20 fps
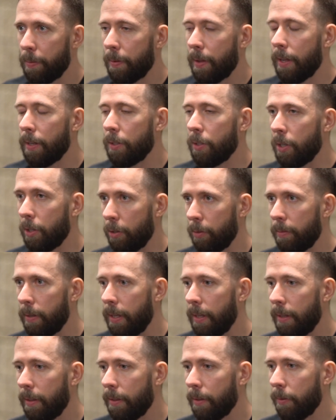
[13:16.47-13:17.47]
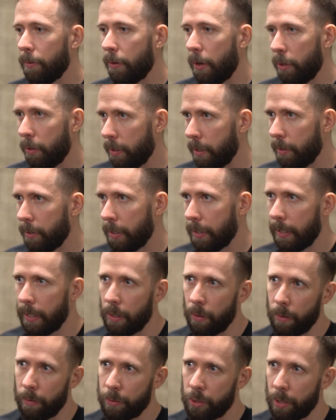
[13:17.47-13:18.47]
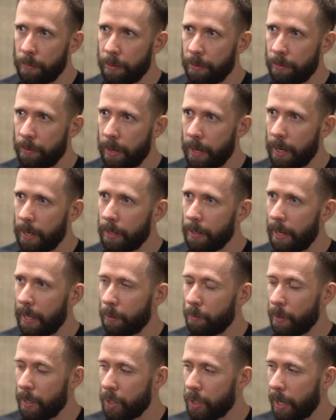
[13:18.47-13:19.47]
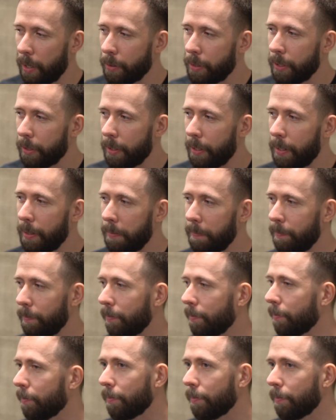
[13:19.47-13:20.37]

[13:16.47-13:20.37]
and Toby, the founder and CEO of Shopify, like reached out to him,